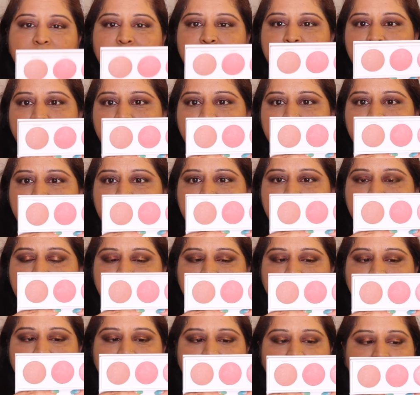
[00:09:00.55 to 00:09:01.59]
and it
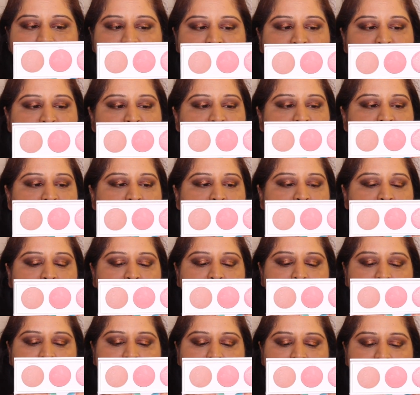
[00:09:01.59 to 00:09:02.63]
says
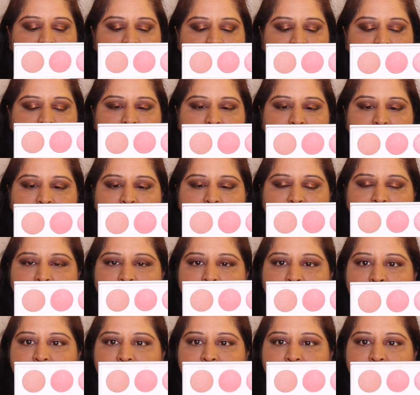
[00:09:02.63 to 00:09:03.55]
natural ingredient.